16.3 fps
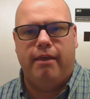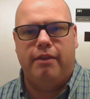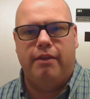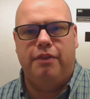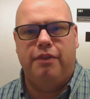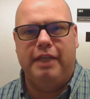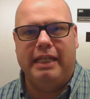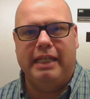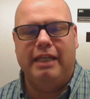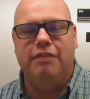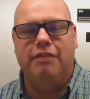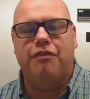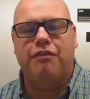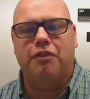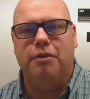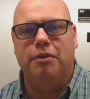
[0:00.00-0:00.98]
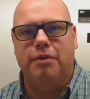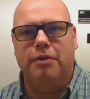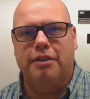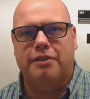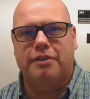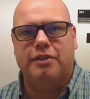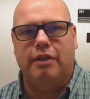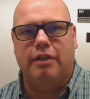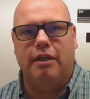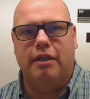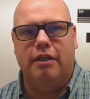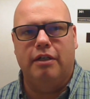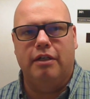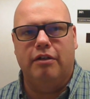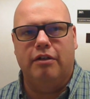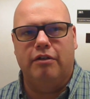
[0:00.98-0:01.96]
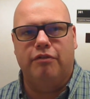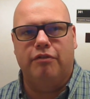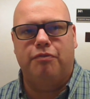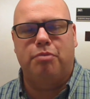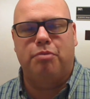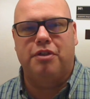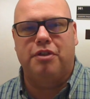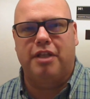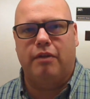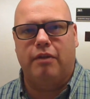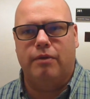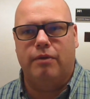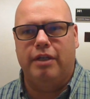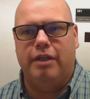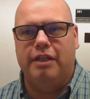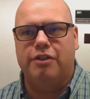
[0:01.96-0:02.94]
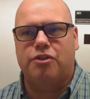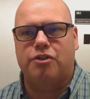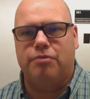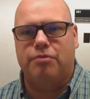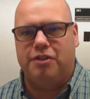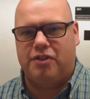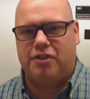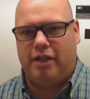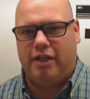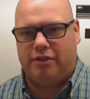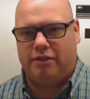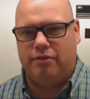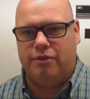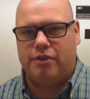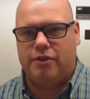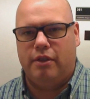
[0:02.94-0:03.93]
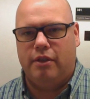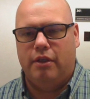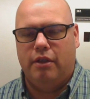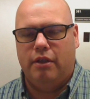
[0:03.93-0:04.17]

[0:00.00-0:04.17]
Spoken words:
the influence of particular industry sectors